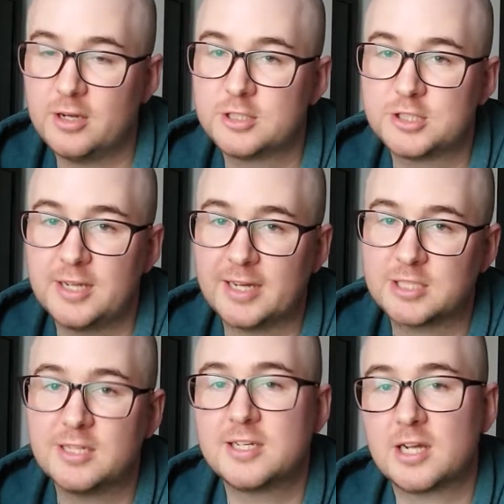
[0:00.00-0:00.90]
and she
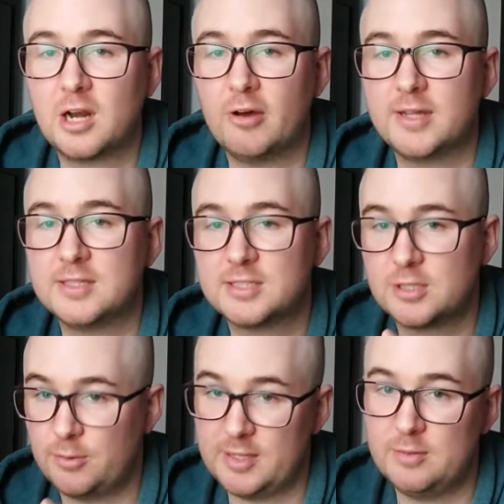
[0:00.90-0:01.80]
actually declines to
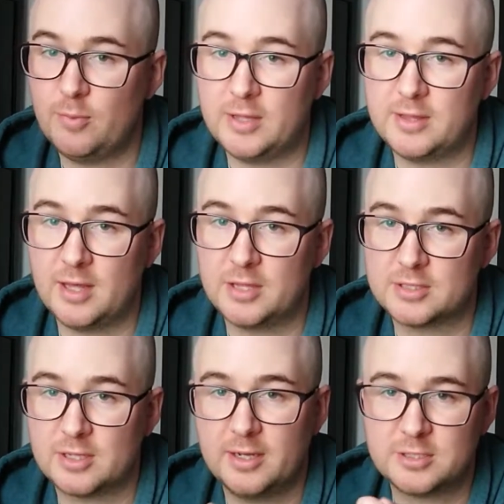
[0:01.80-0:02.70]
eat when the others
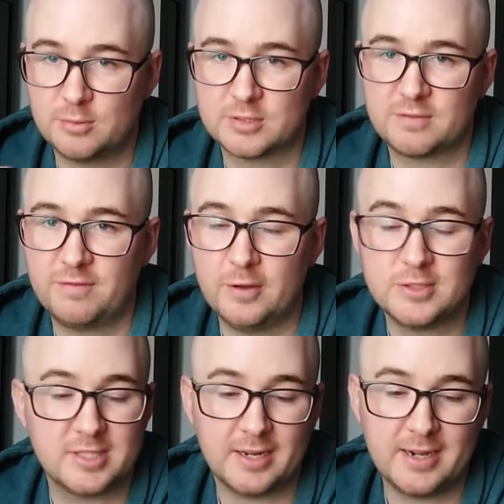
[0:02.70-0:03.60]
are. Do you want some food? She's
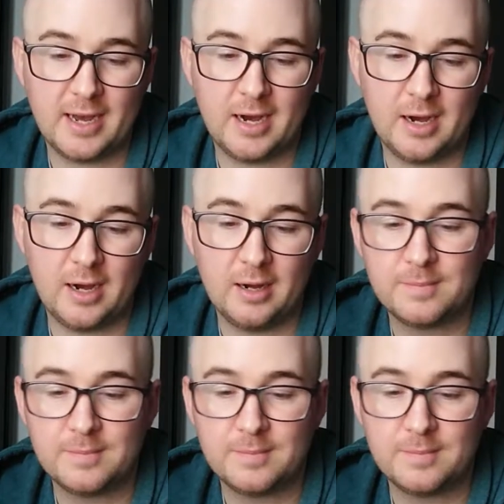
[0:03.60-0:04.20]
like, nah.